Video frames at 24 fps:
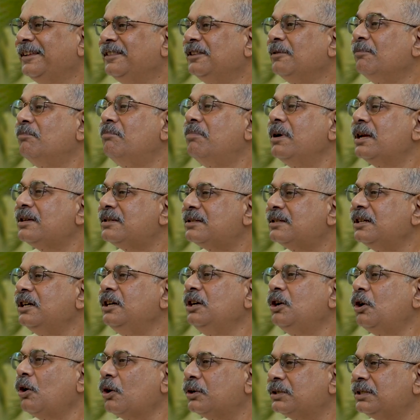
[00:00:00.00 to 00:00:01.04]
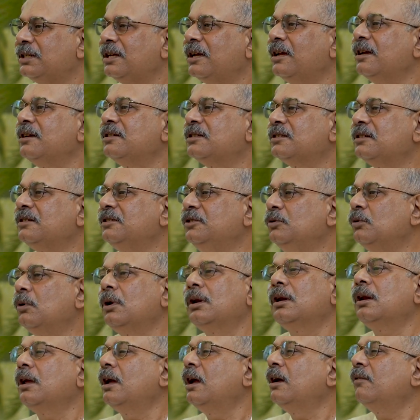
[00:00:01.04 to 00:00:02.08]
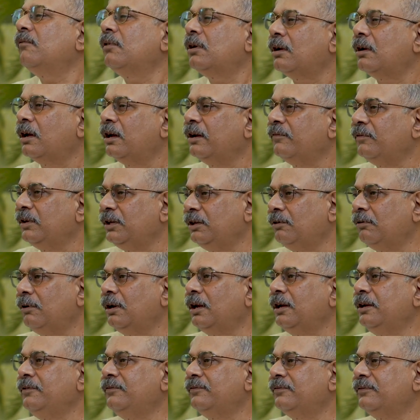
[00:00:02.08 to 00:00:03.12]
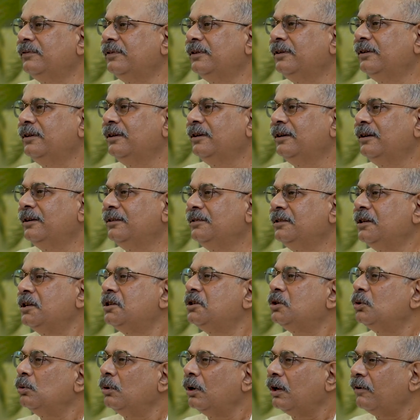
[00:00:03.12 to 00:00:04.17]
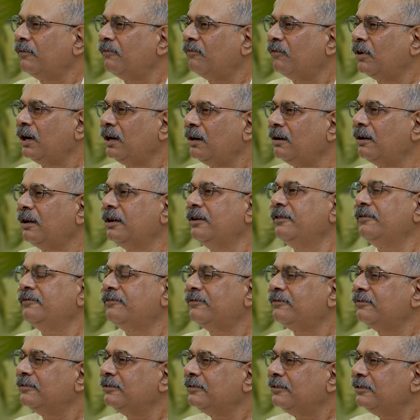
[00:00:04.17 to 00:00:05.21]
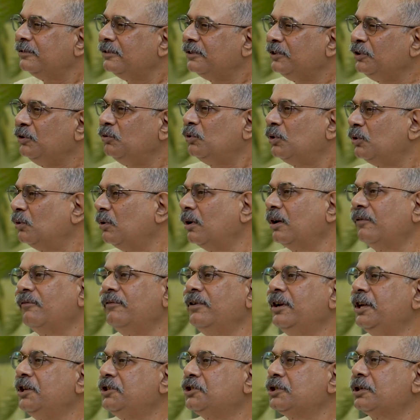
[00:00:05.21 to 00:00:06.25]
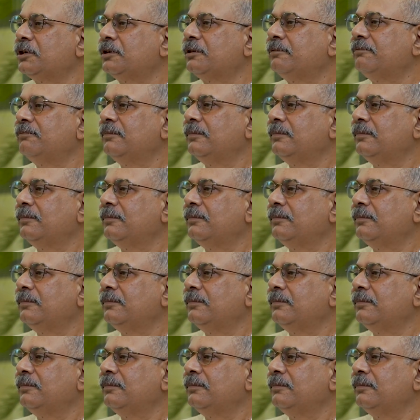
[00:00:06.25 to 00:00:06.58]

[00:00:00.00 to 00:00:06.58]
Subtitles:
the best intoxication you can ever have in your life, that to love wildlife, you to love nature,